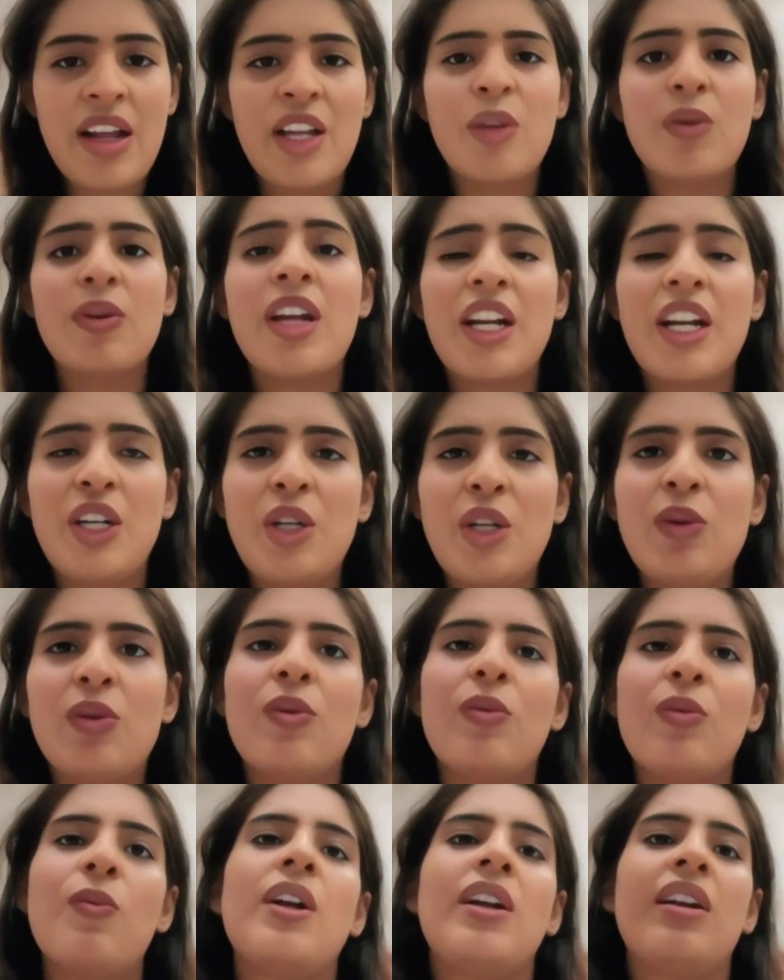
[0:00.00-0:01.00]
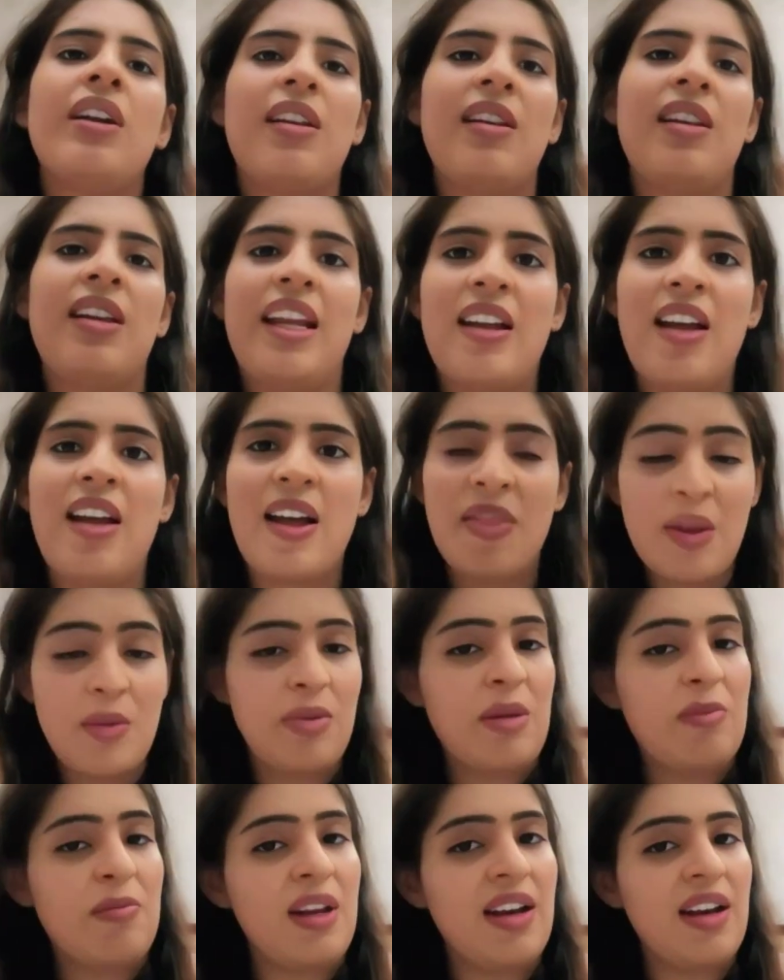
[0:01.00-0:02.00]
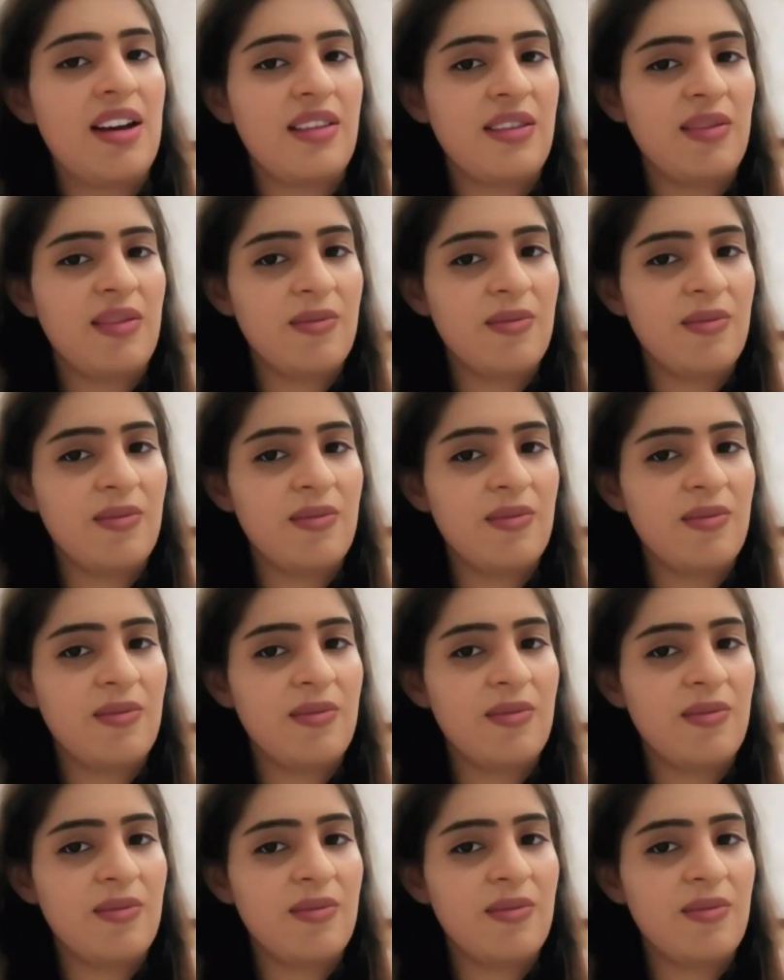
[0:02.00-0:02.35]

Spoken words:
You get to know what like other people are